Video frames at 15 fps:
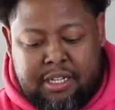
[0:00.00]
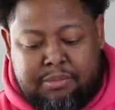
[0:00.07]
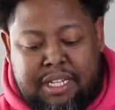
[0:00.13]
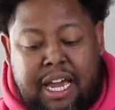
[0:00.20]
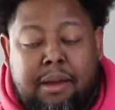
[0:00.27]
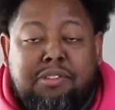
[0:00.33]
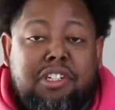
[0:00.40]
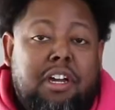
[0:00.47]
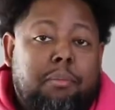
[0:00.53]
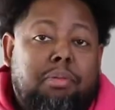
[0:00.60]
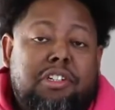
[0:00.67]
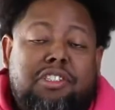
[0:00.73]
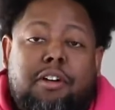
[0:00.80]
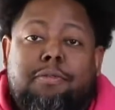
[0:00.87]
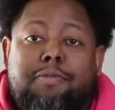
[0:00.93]
Sometimes you can
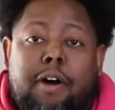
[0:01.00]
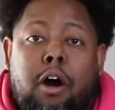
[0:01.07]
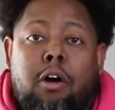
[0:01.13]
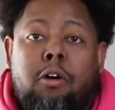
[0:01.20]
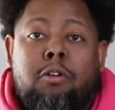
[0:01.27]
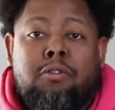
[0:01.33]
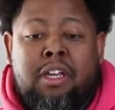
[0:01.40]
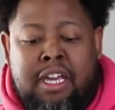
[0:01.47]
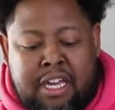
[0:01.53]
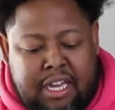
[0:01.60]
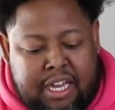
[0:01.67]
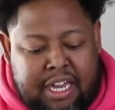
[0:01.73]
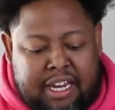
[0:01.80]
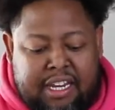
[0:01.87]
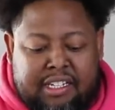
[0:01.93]
put your phone
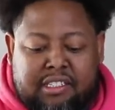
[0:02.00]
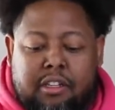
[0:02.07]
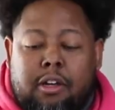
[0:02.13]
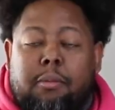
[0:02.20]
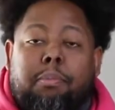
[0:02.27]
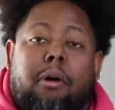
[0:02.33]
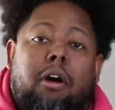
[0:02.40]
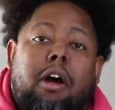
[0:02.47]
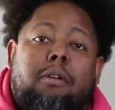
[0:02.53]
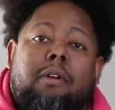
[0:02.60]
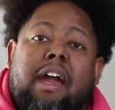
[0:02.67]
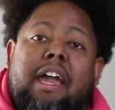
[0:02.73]
in this little part